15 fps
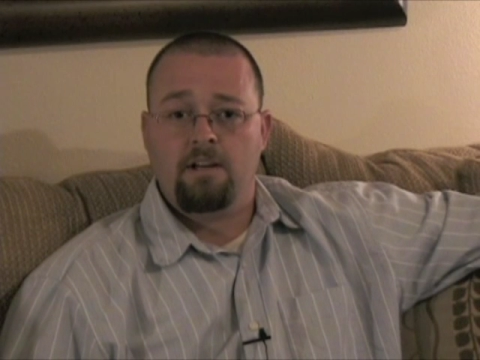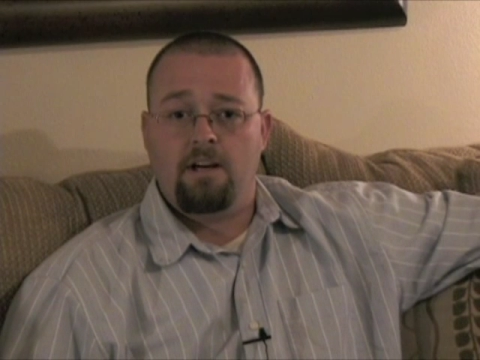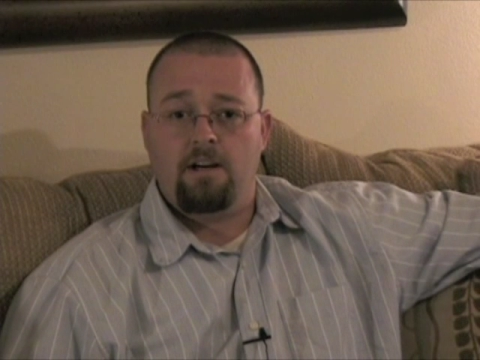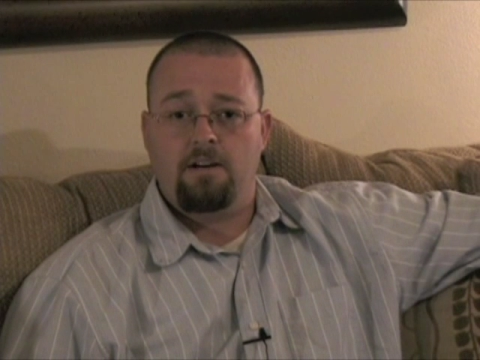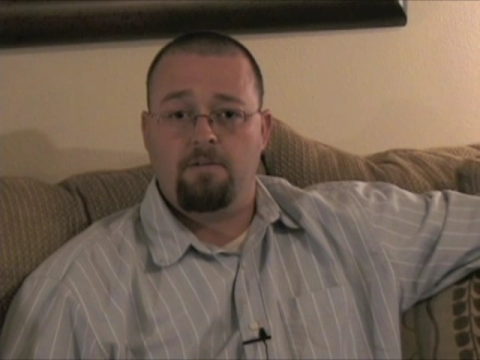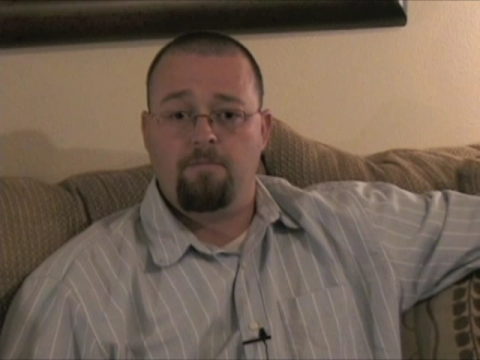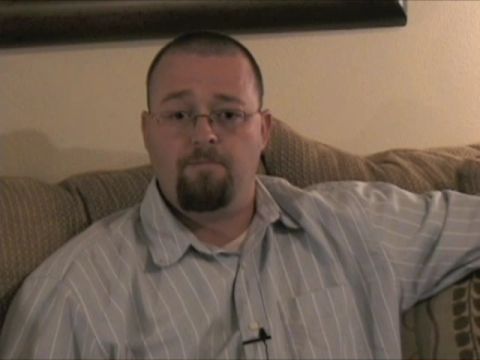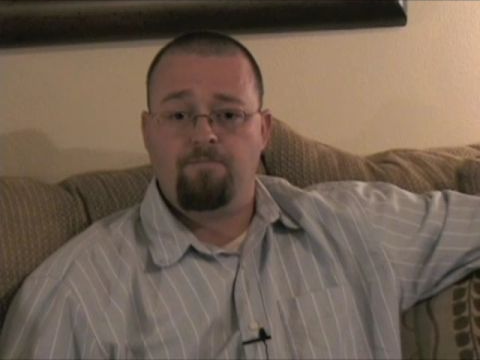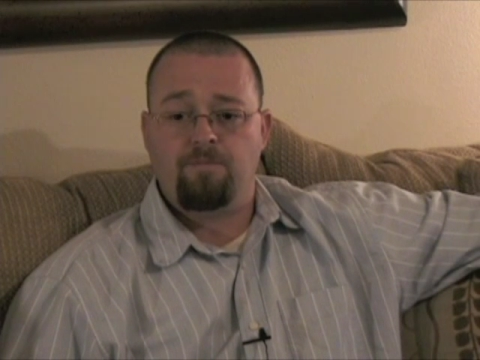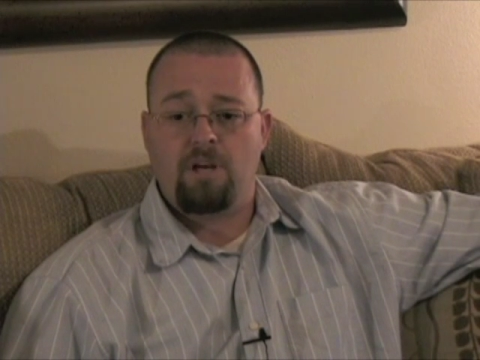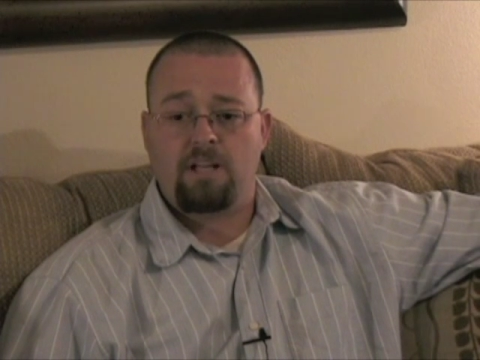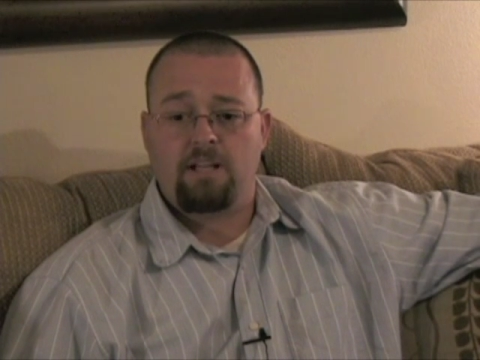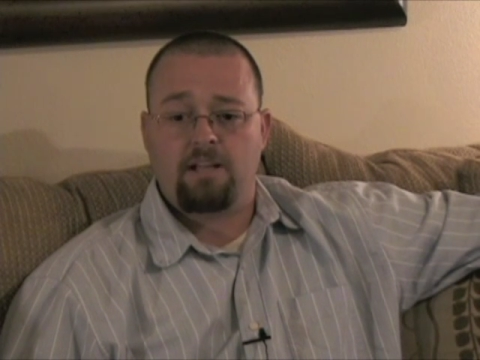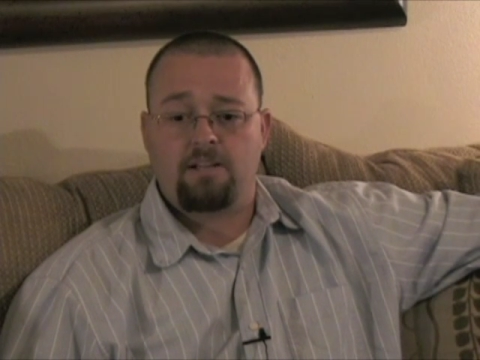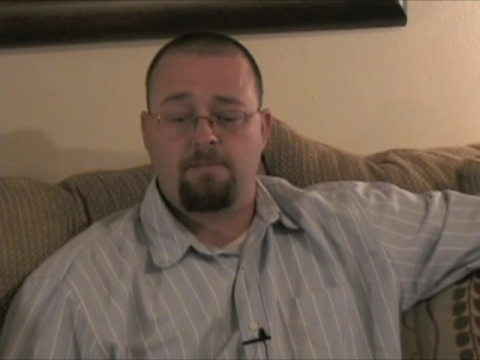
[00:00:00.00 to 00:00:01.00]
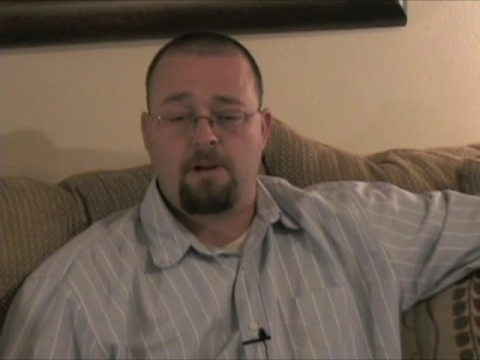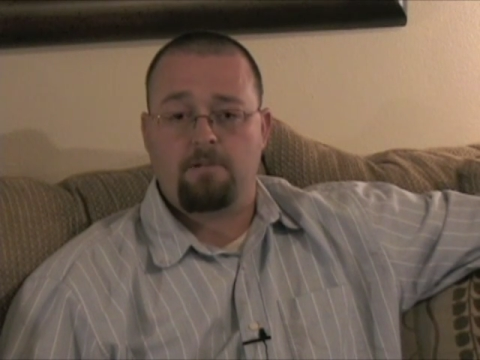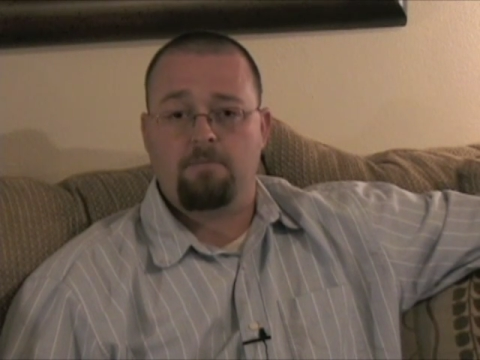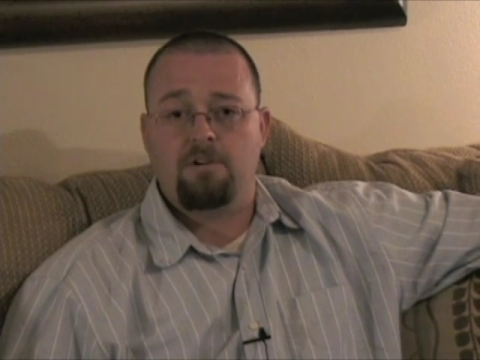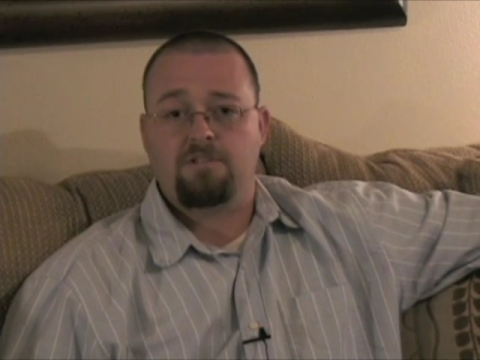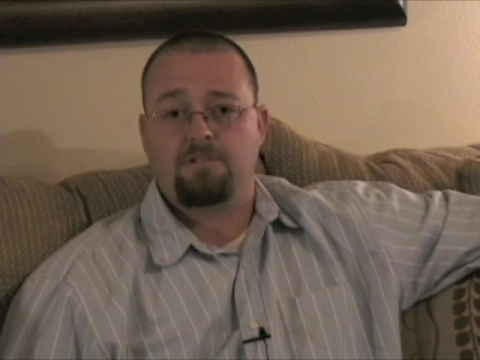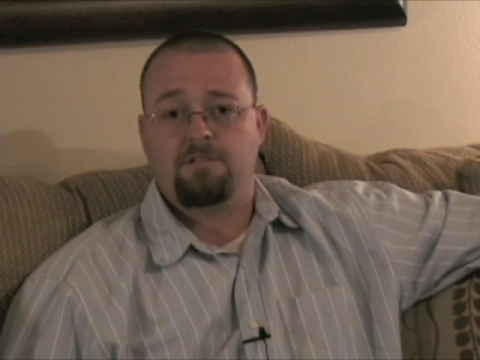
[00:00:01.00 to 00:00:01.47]
I'd like to make
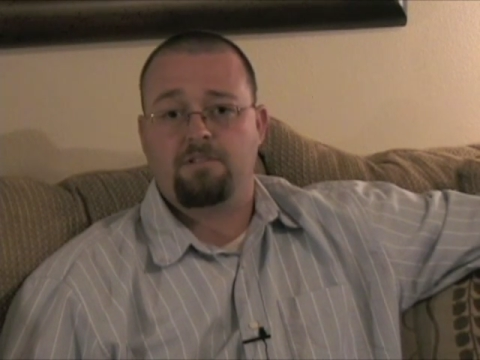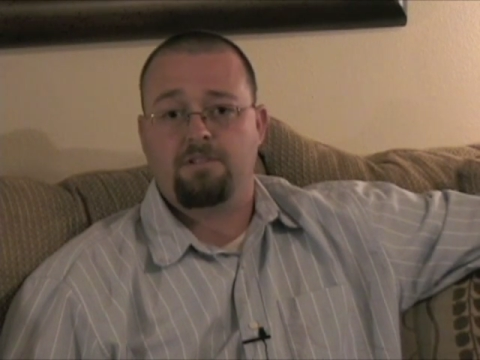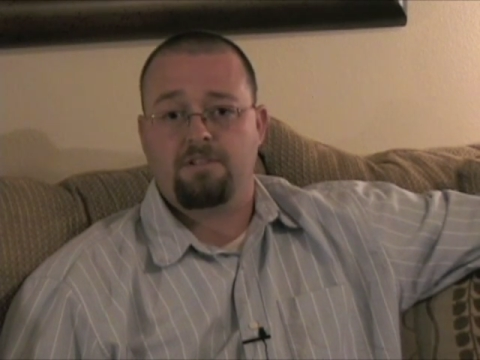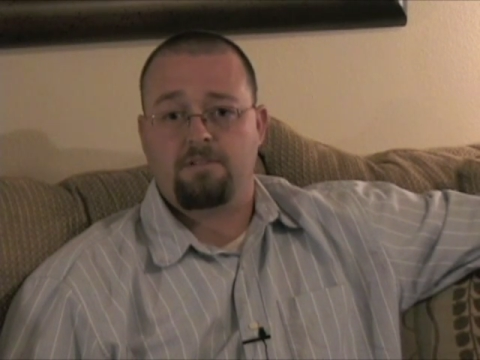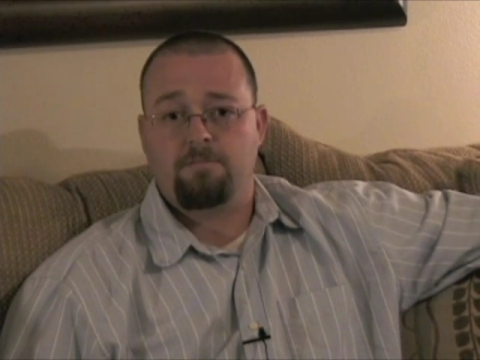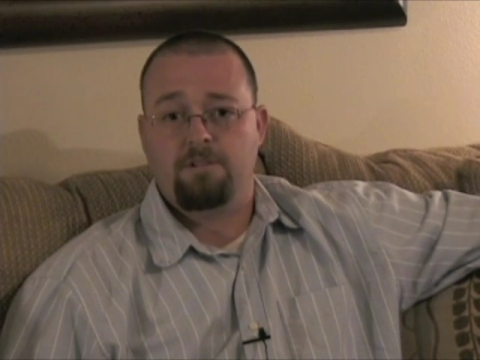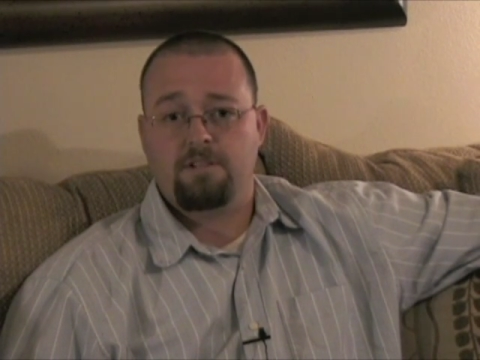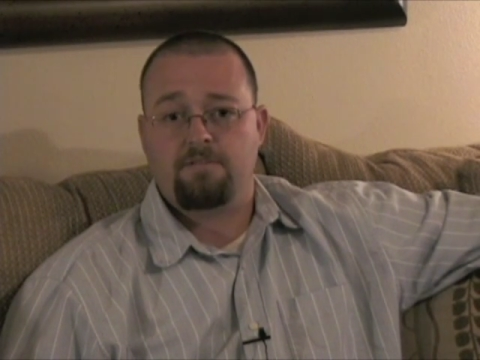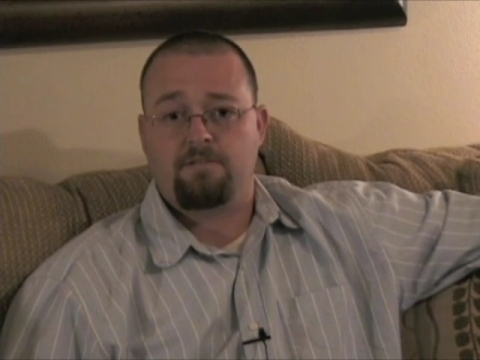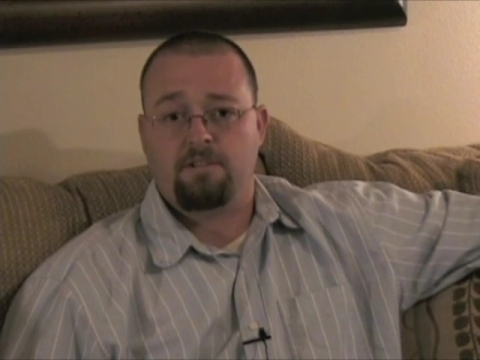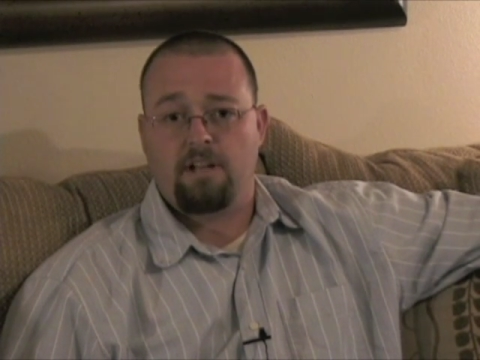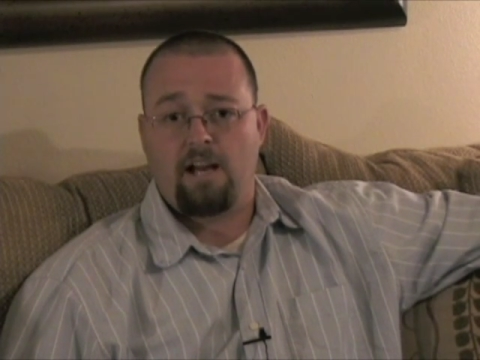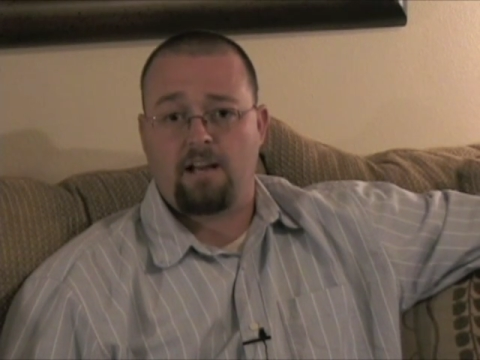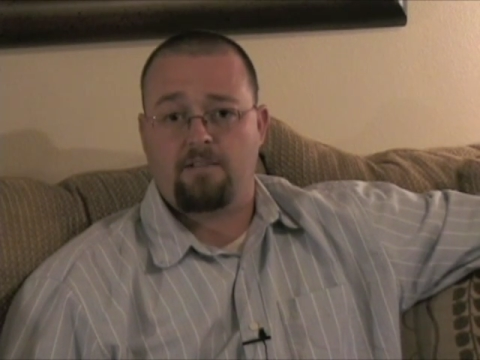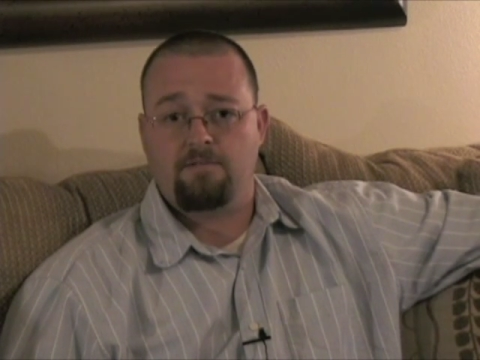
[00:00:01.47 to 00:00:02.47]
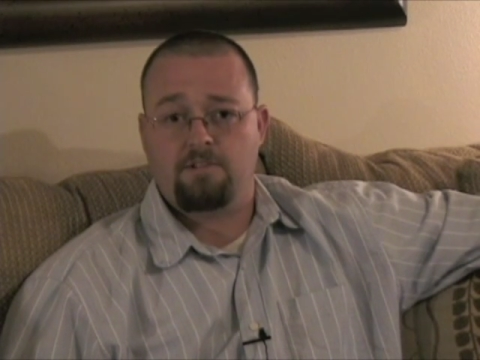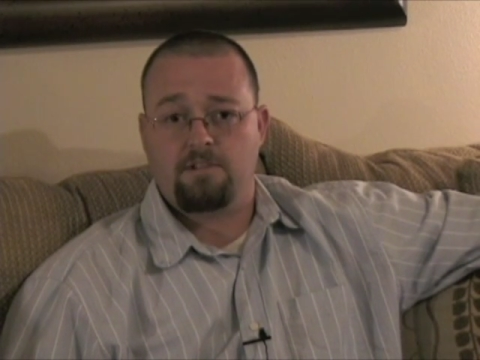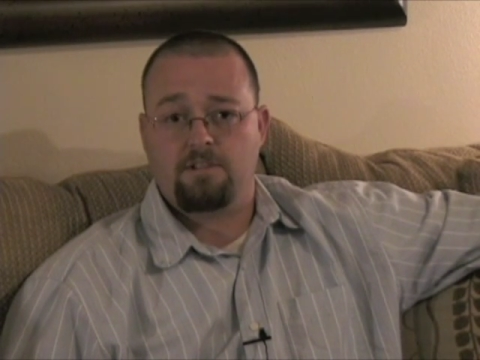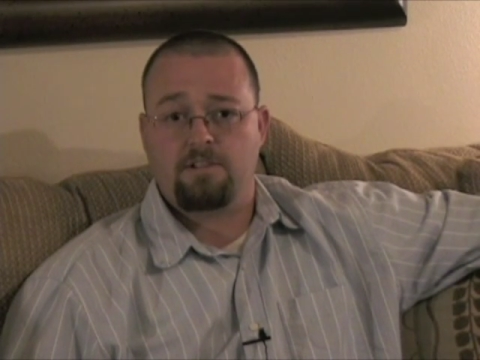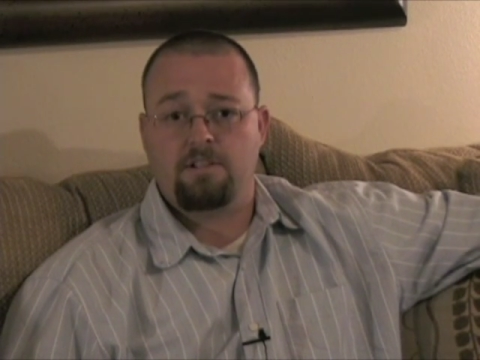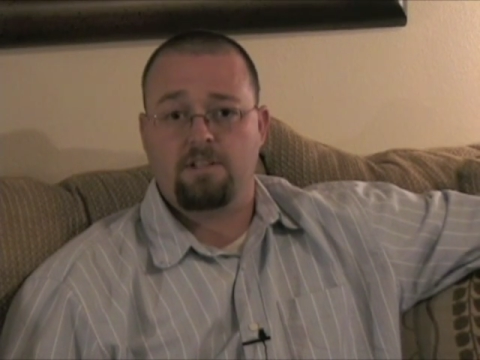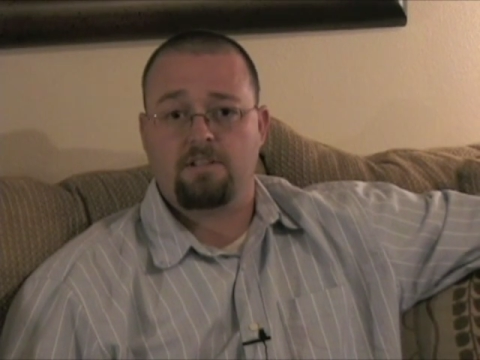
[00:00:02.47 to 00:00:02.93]
a motion to dismiss for lack of
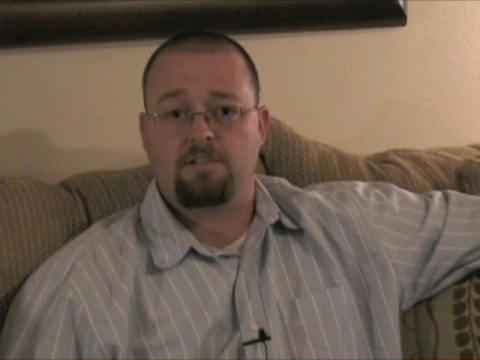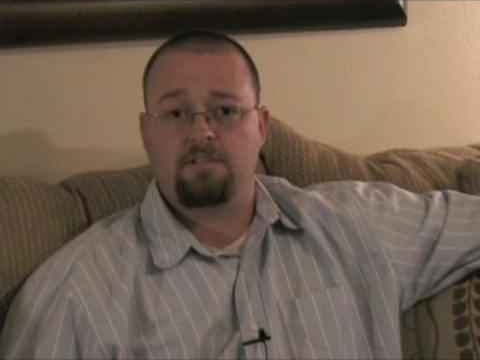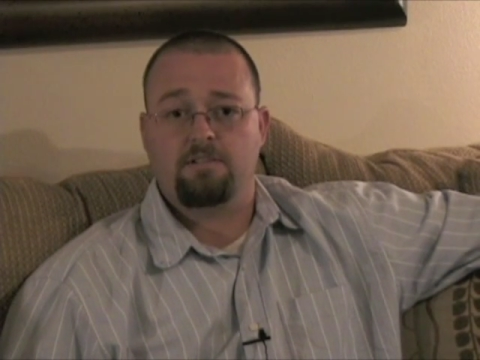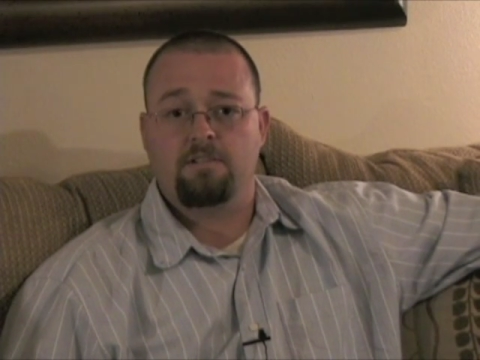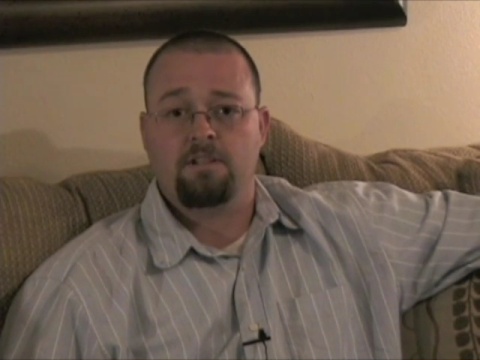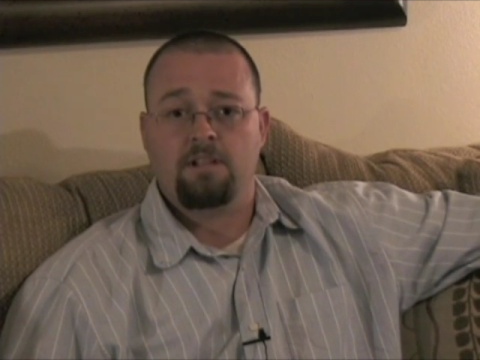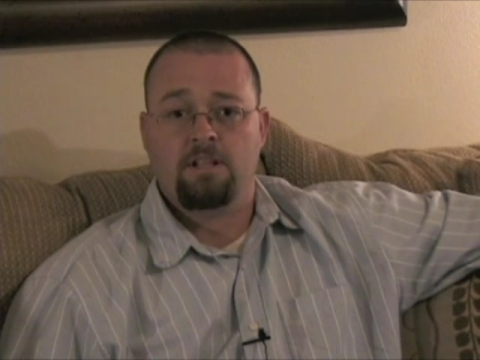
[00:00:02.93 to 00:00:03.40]
jurisdiction.